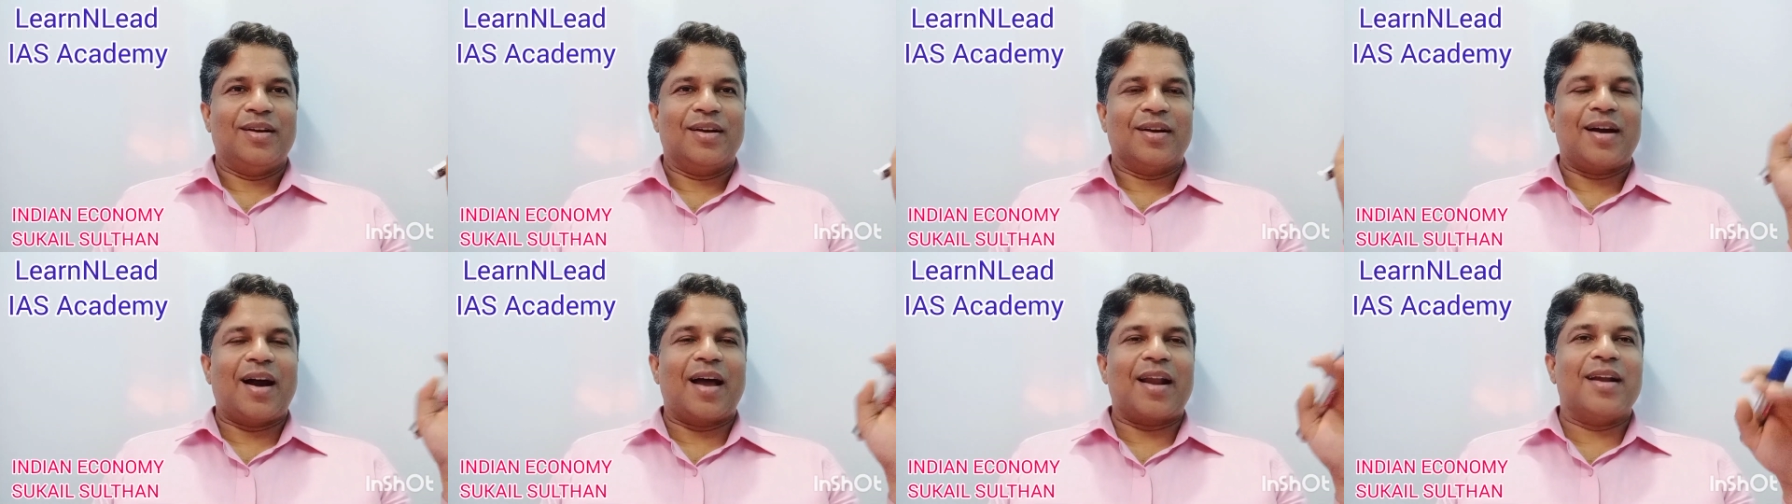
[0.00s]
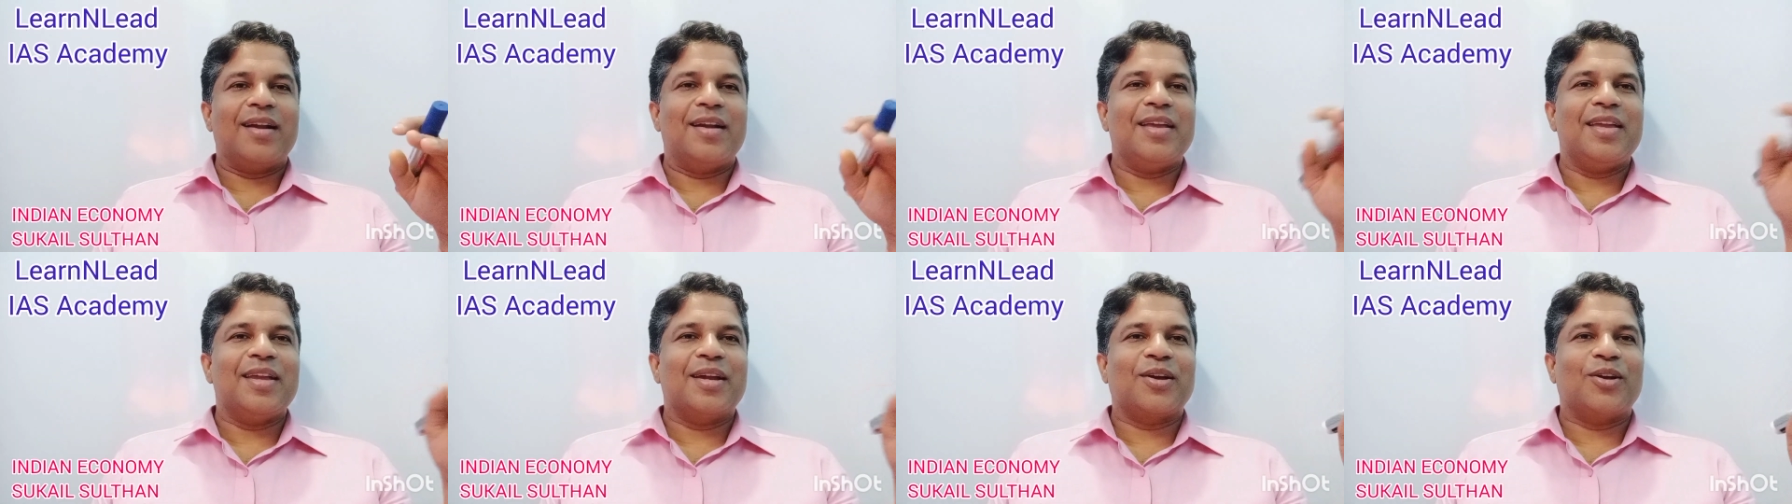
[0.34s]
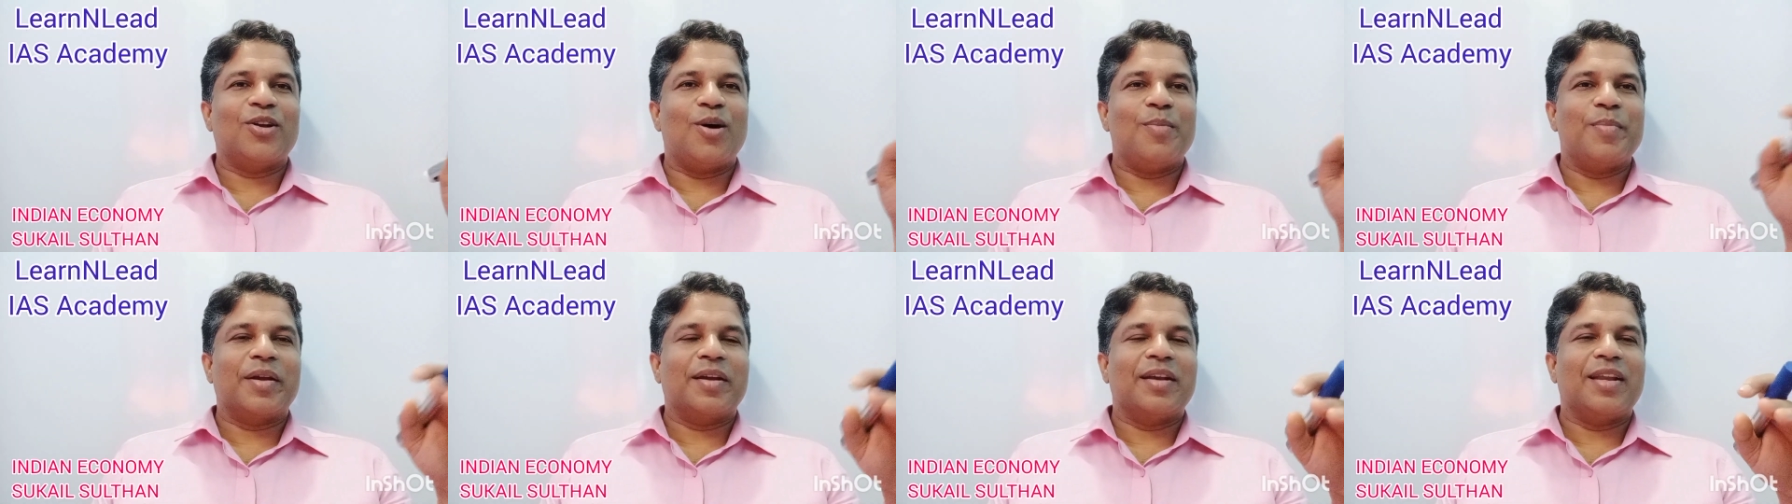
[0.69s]
Current
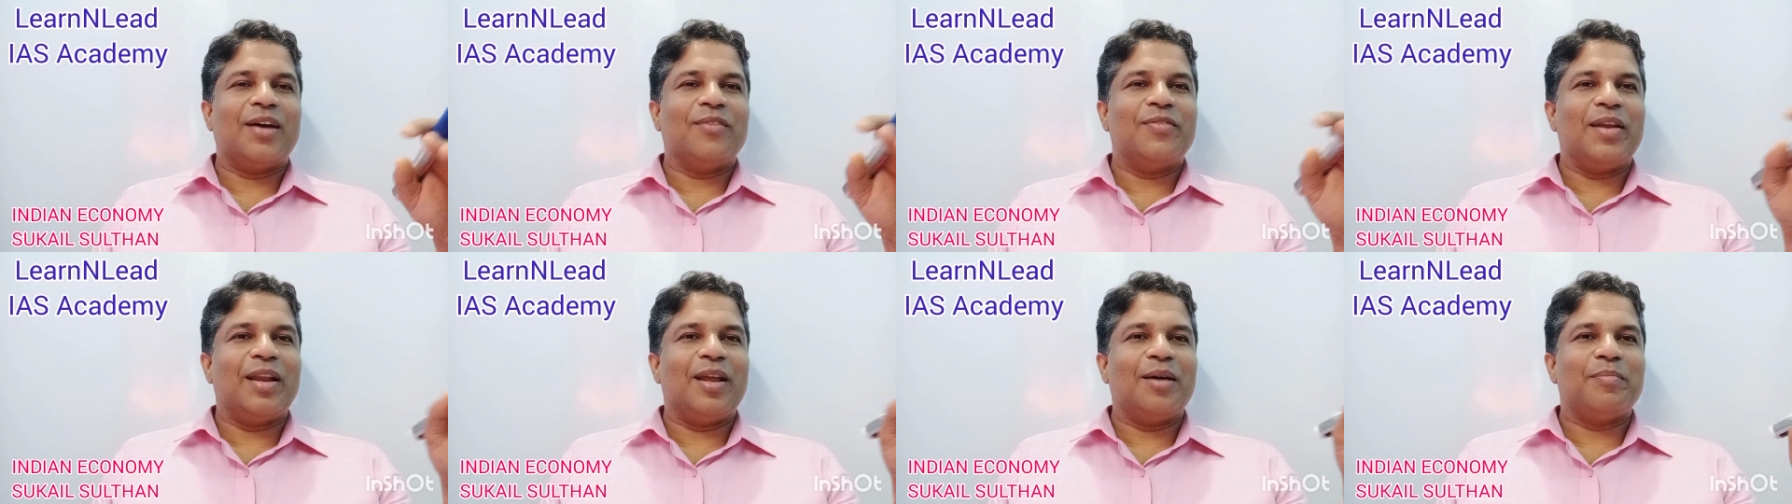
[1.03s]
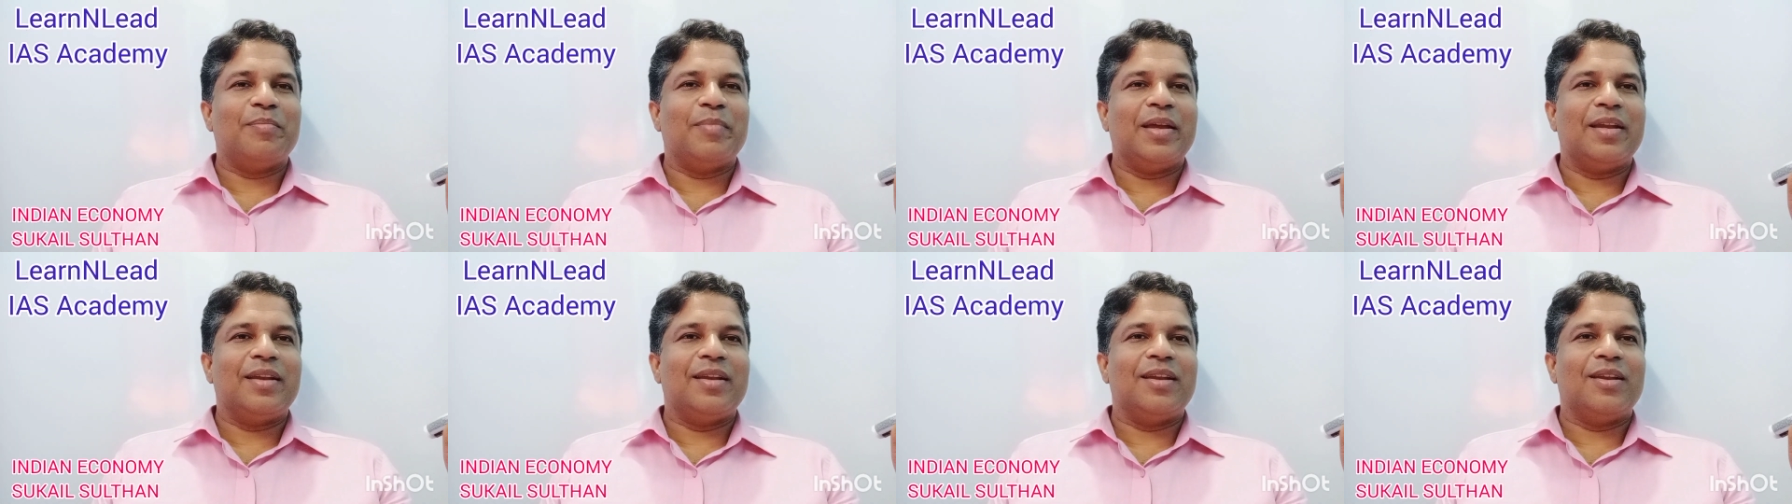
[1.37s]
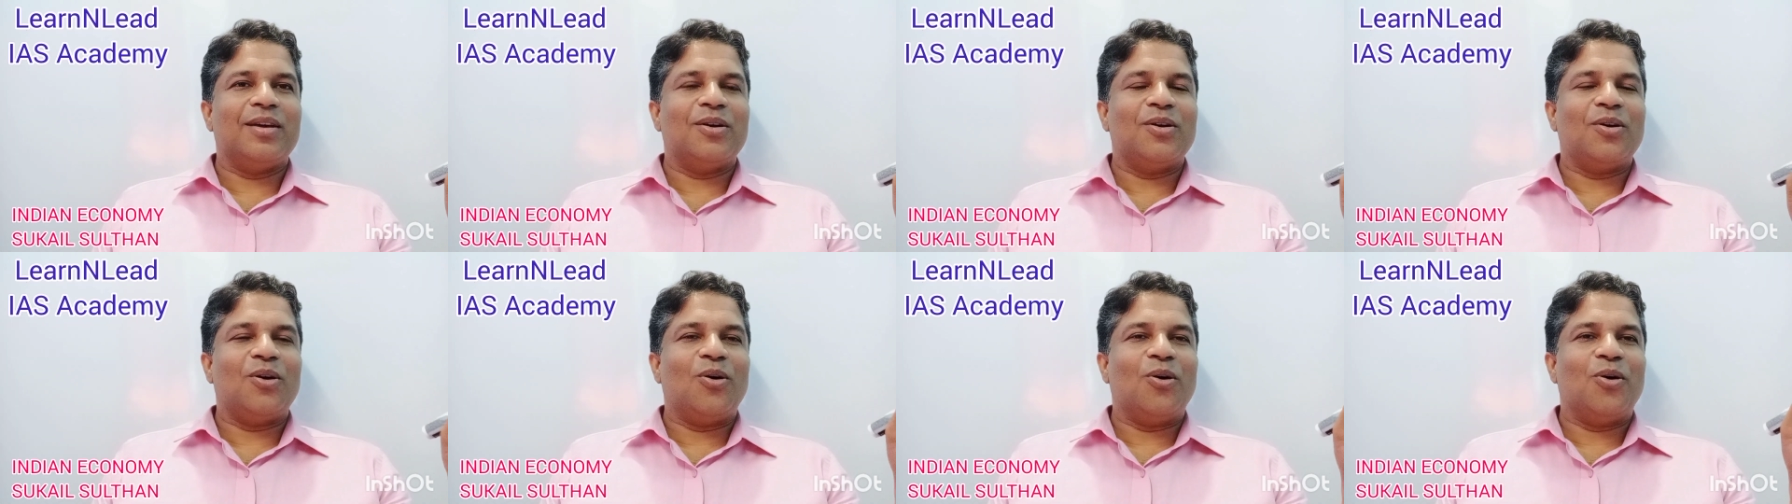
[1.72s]
economic development
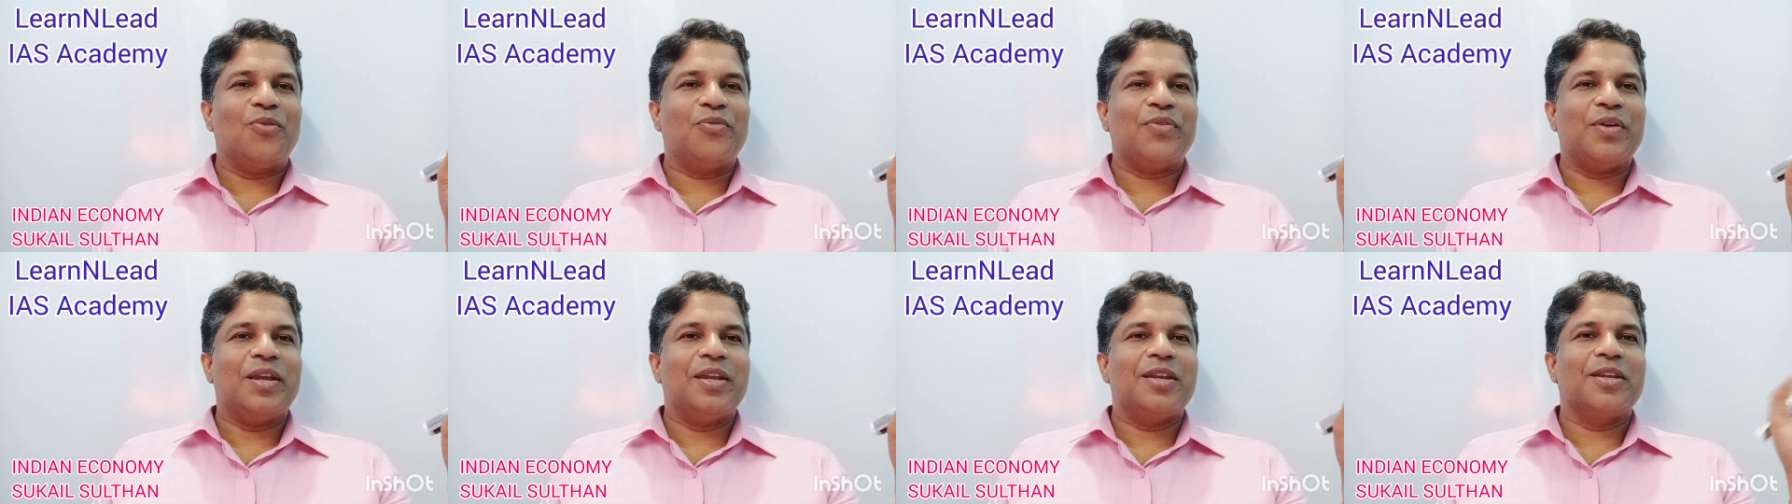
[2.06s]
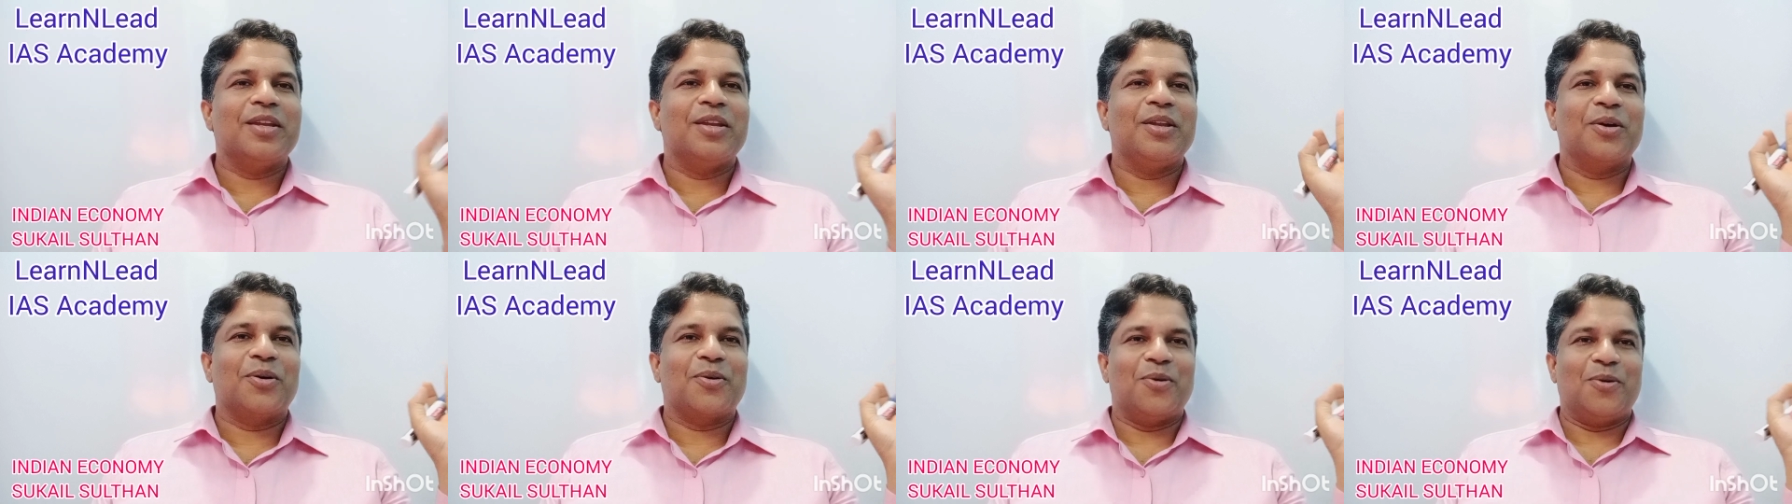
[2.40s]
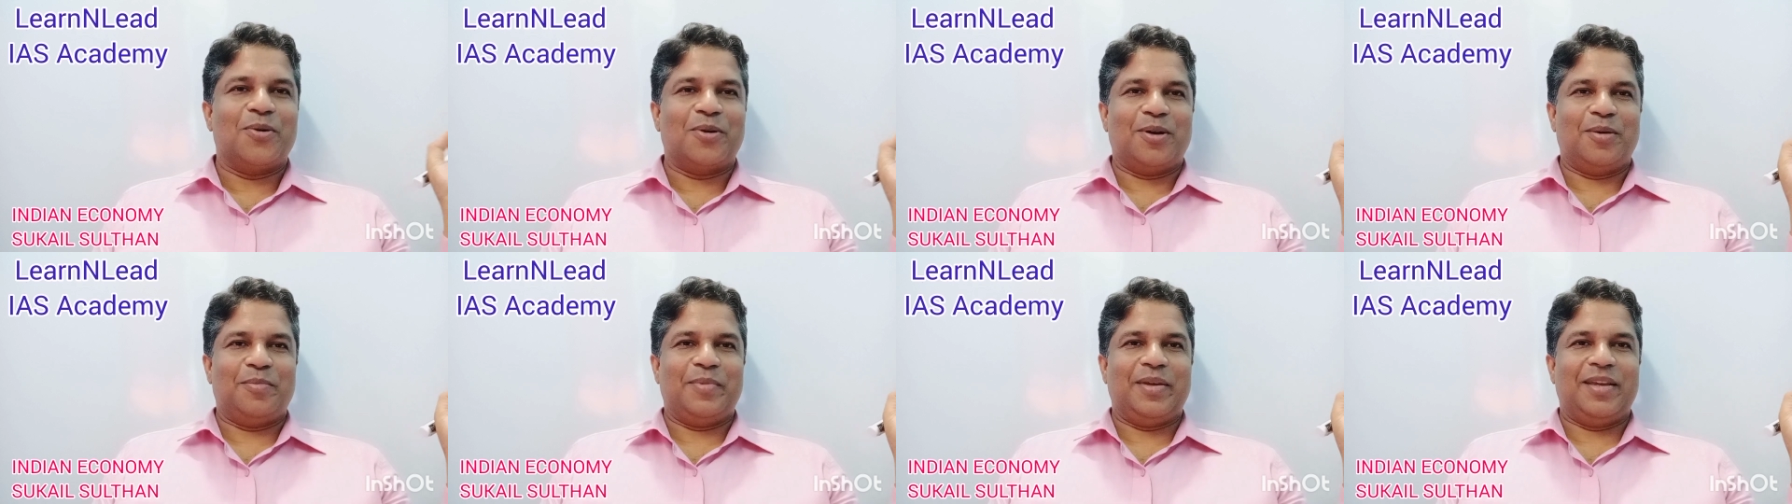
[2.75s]
of Indian
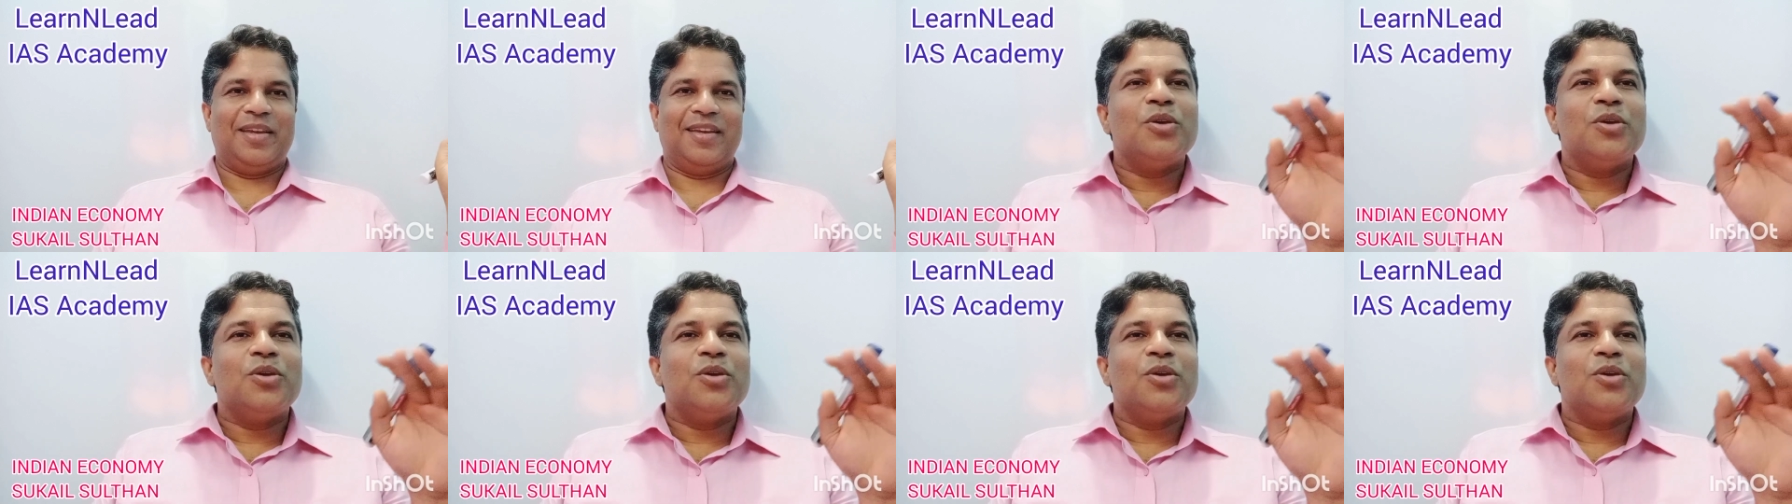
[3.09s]
economy.